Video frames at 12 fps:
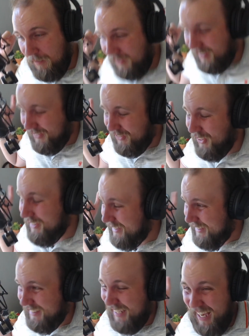
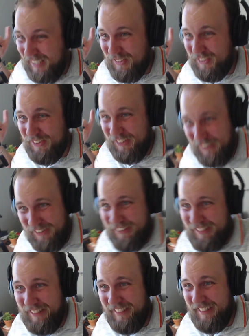not as
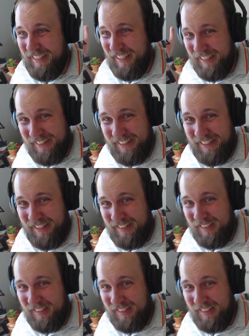good internet.